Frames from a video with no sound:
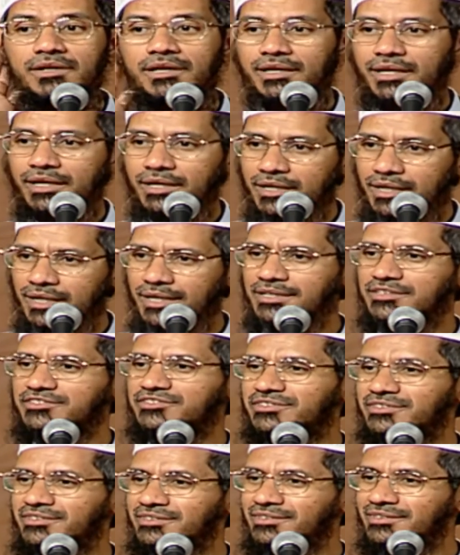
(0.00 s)

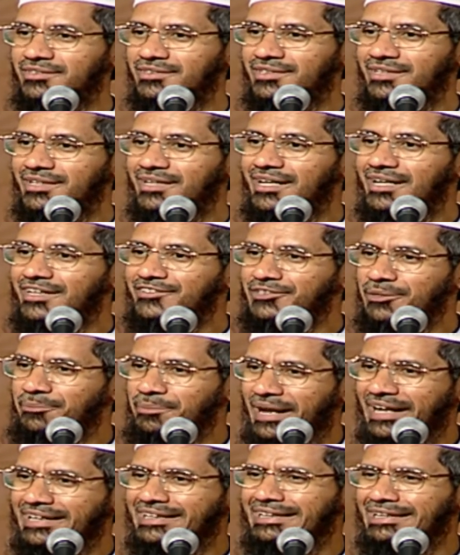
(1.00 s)
Decrease. It's a
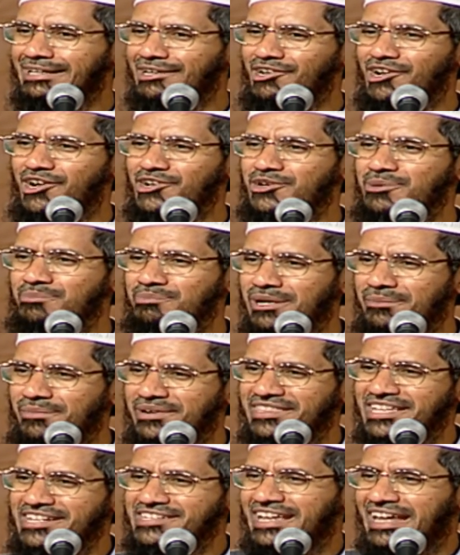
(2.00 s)
practical law. You
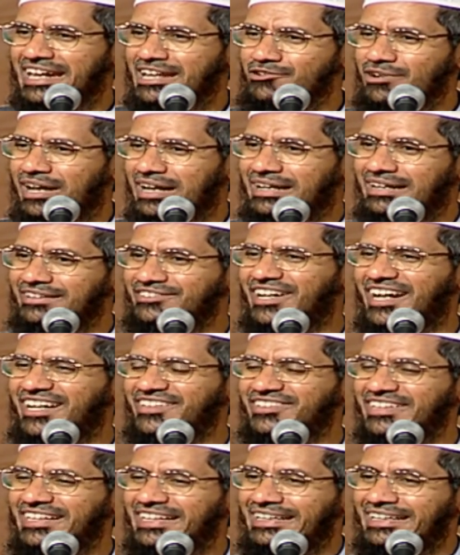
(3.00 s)
implement the Sharia, you get results.